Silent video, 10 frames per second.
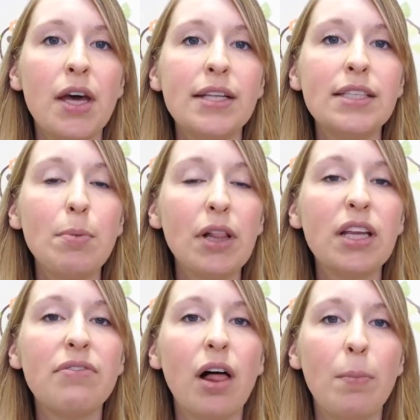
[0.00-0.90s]
Typically,
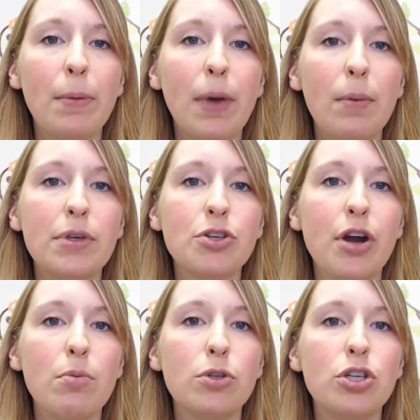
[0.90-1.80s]
developing babies are
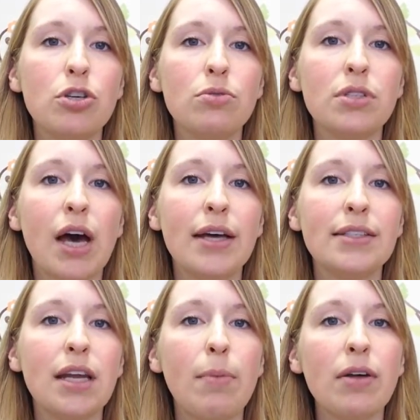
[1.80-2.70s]
able to use signs
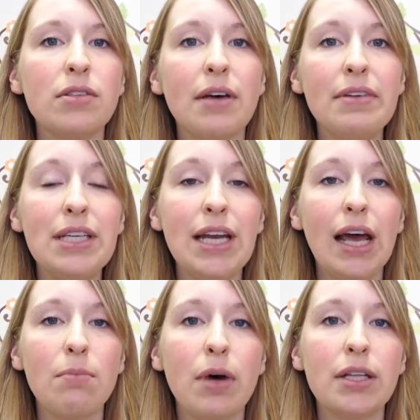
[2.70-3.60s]
at about 7 to
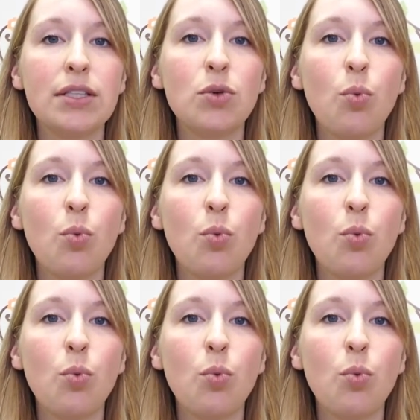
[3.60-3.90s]
9 months,